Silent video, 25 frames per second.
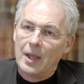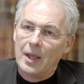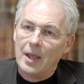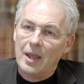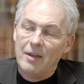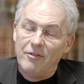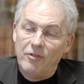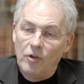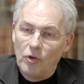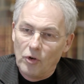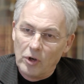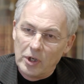
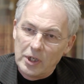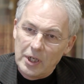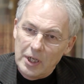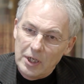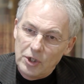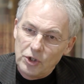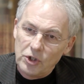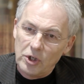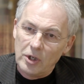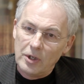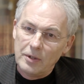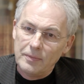if you're a
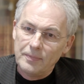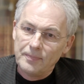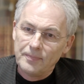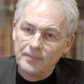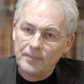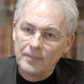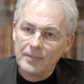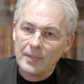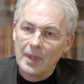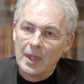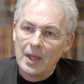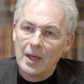teacher
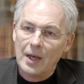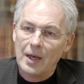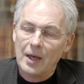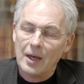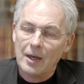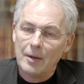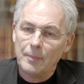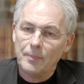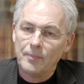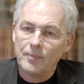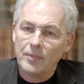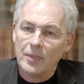
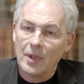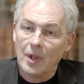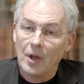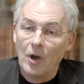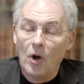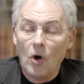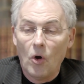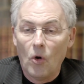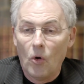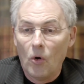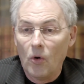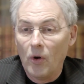
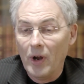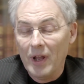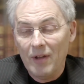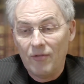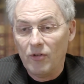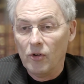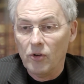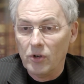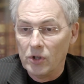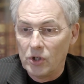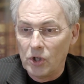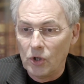or
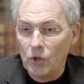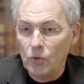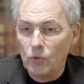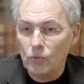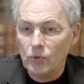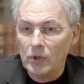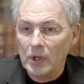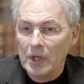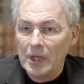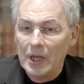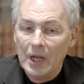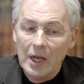if you're a
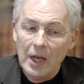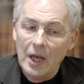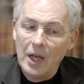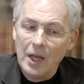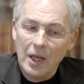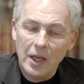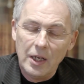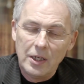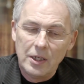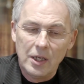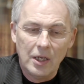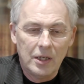student.
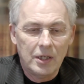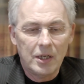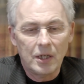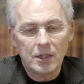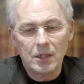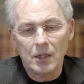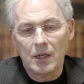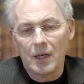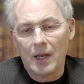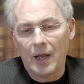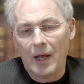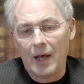It
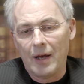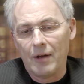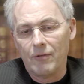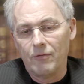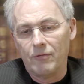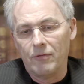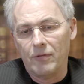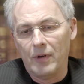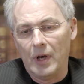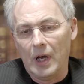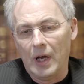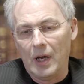doesn't
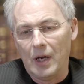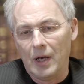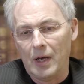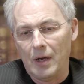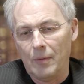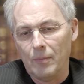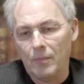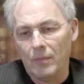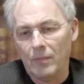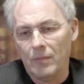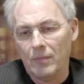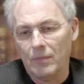have
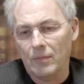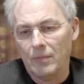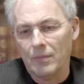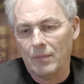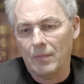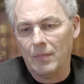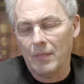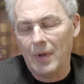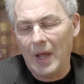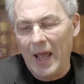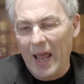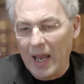
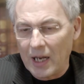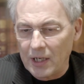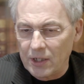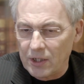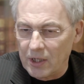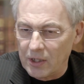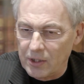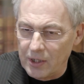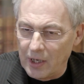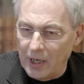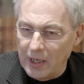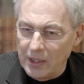
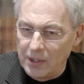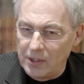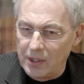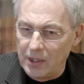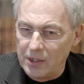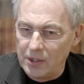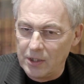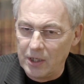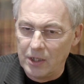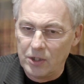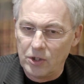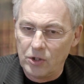
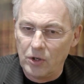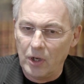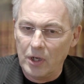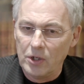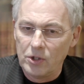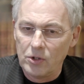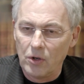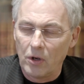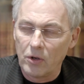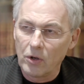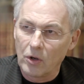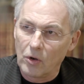exercises.
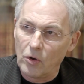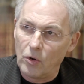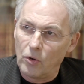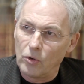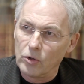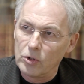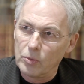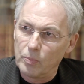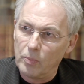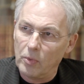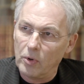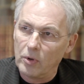It's not a
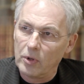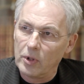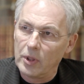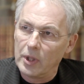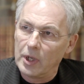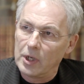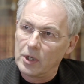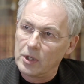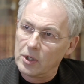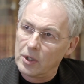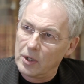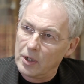course book
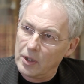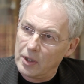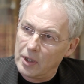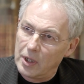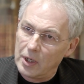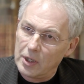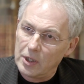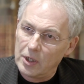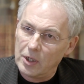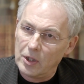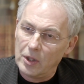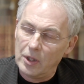
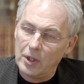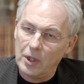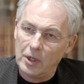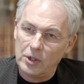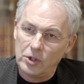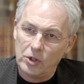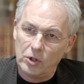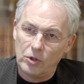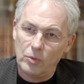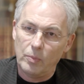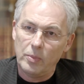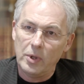
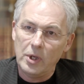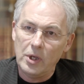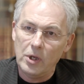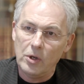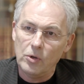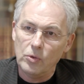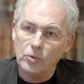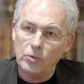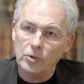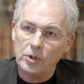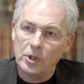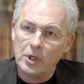that's to be
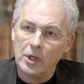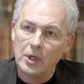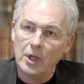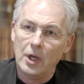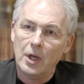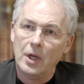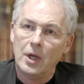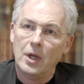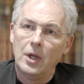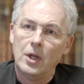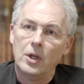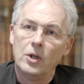used
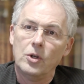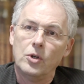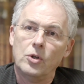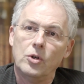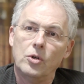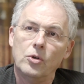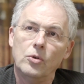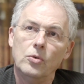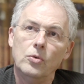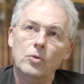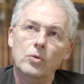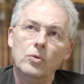
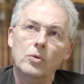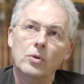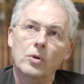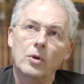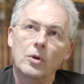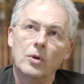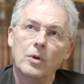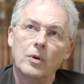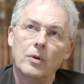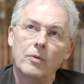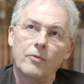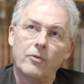
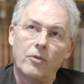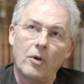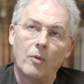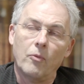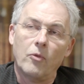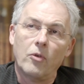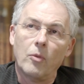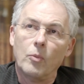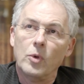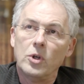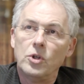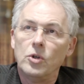from
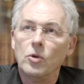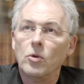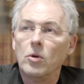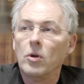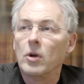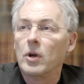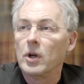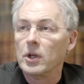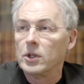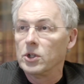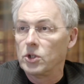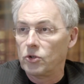which you
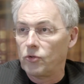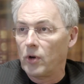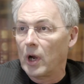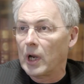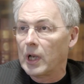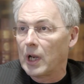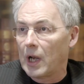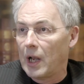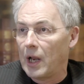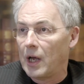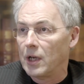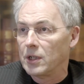can
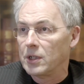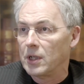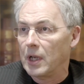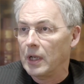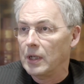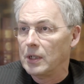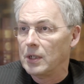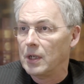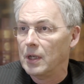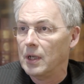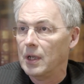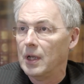construct
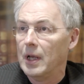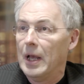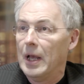classes.